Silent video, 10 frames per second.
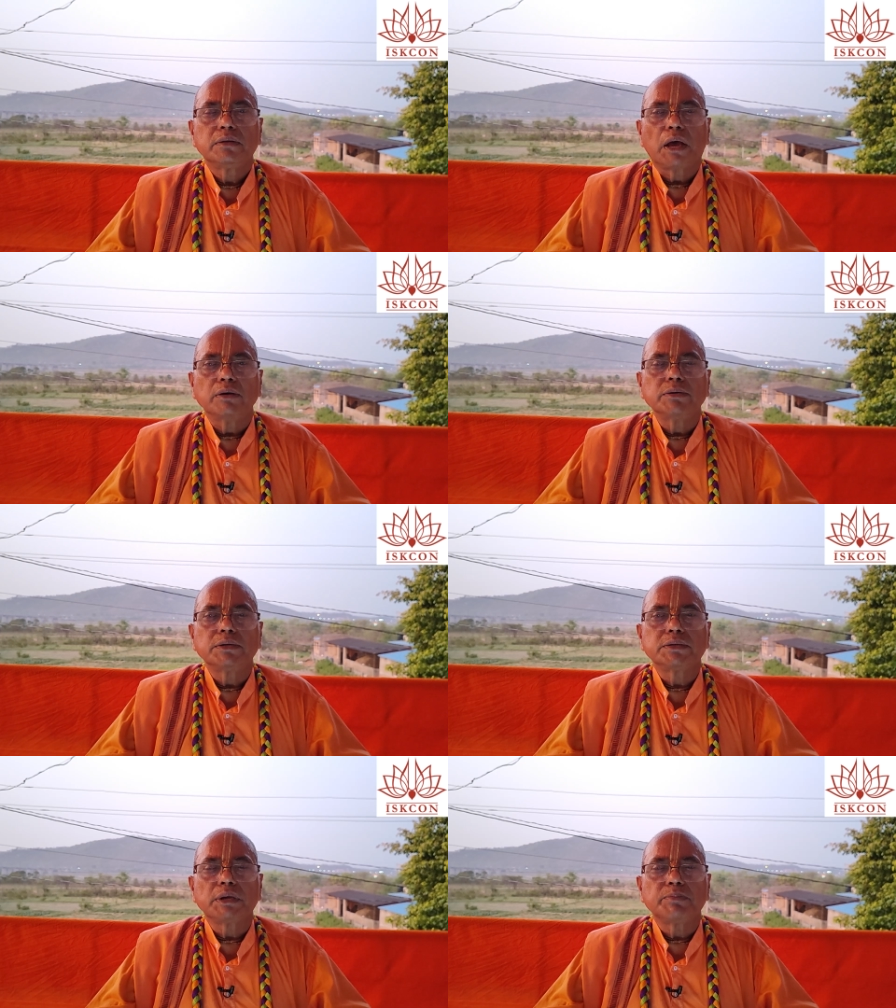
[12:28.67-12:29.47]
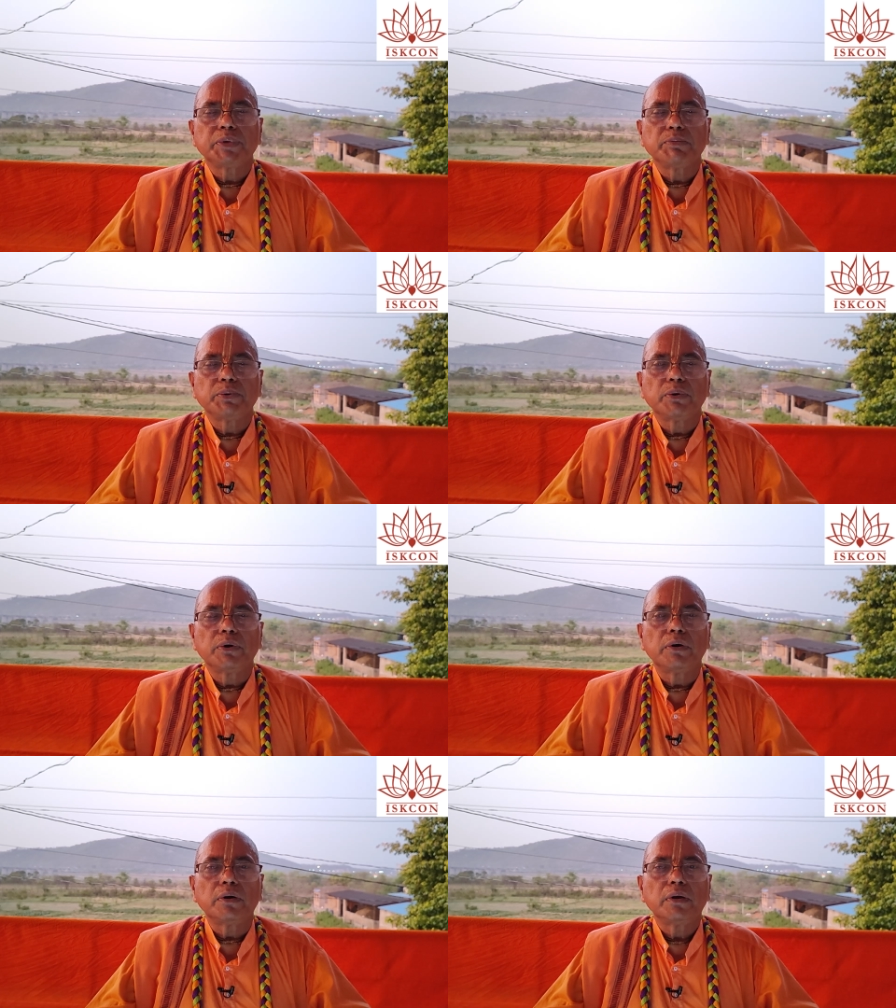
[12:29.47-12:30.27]
Thousands of
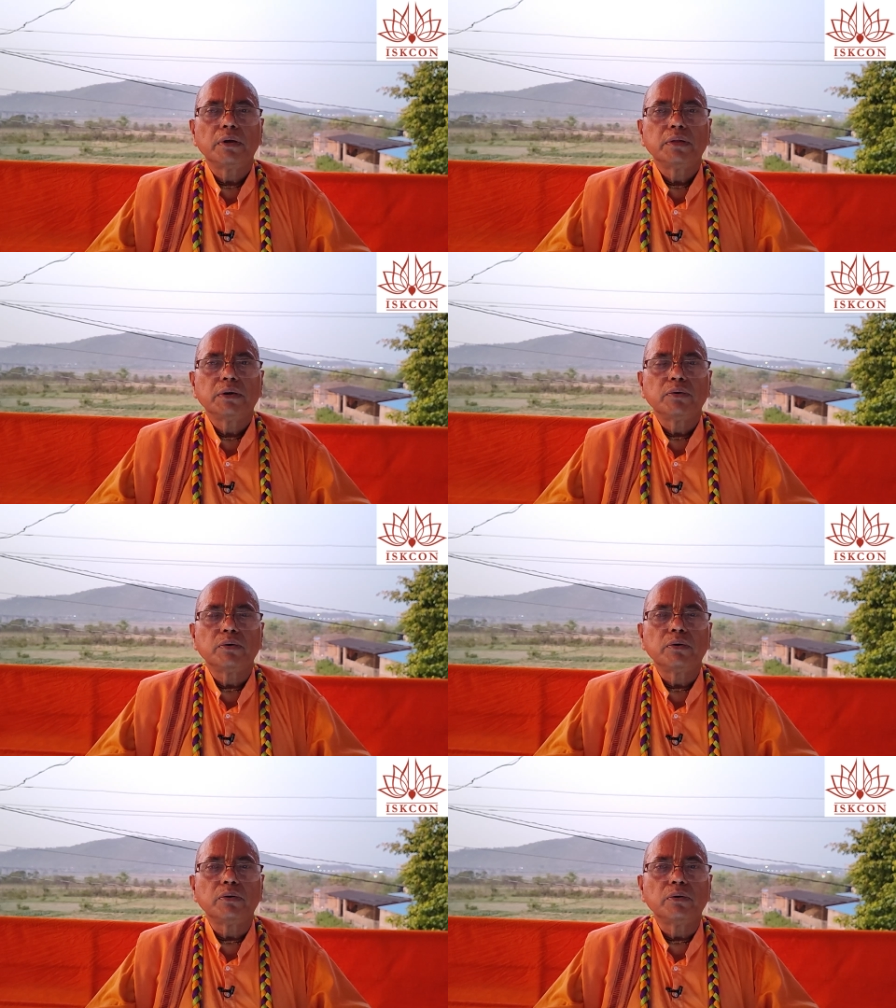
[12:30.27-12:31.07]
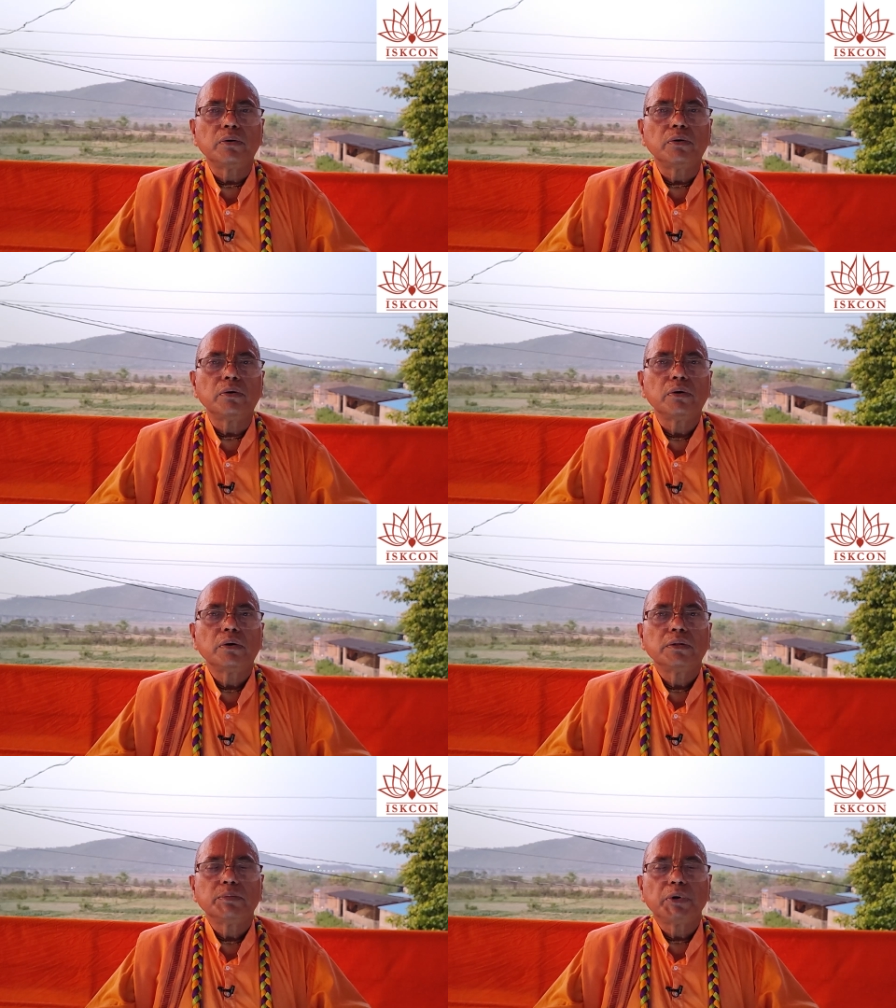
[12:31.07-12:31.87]
people, they don't know
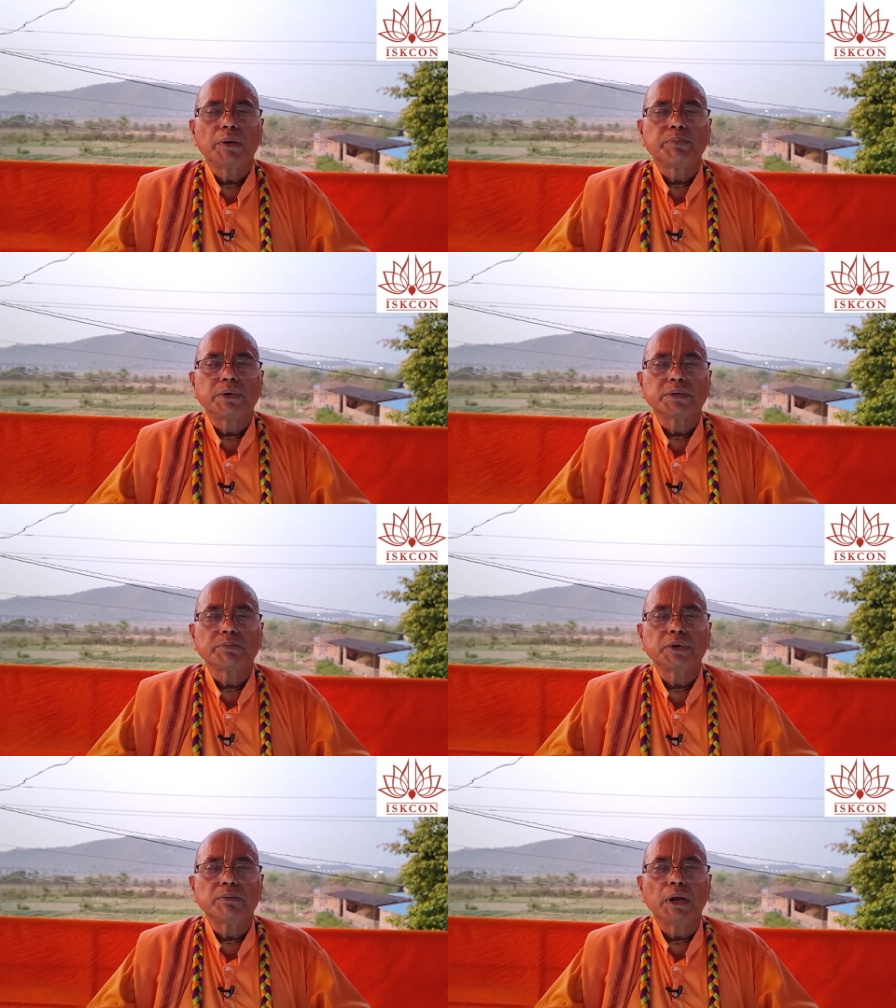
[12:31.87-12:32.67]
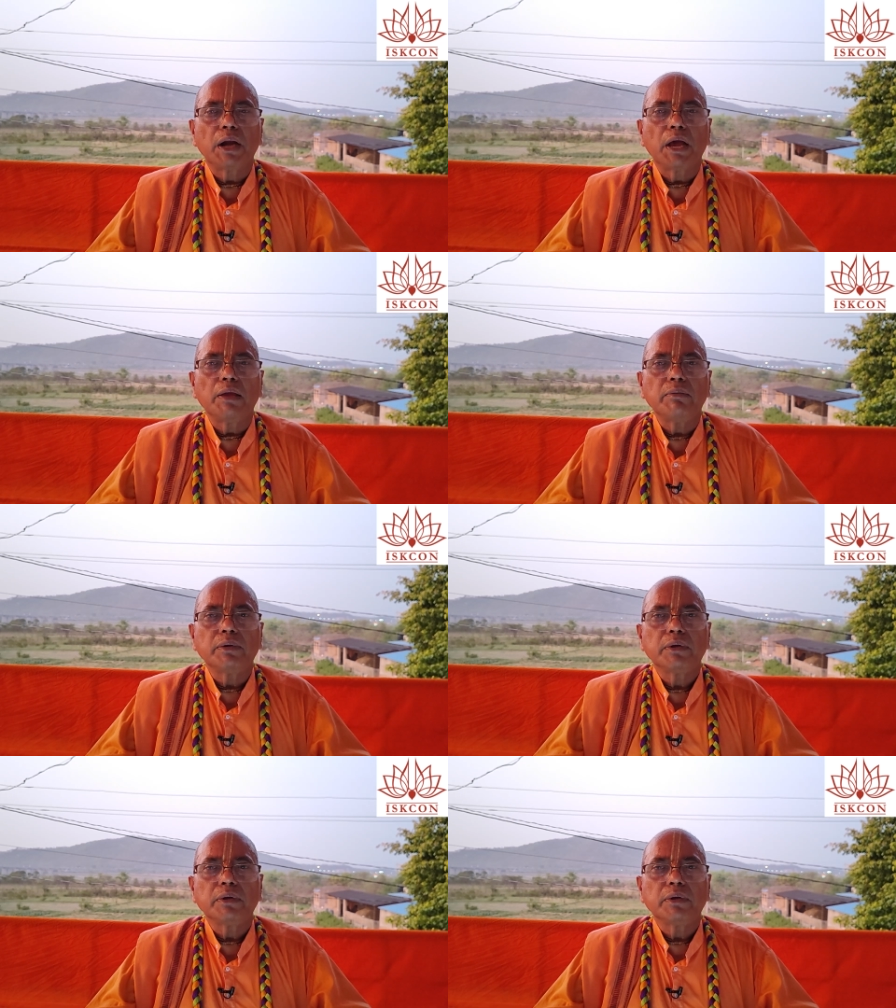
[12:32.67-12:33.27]
the purpose of human life.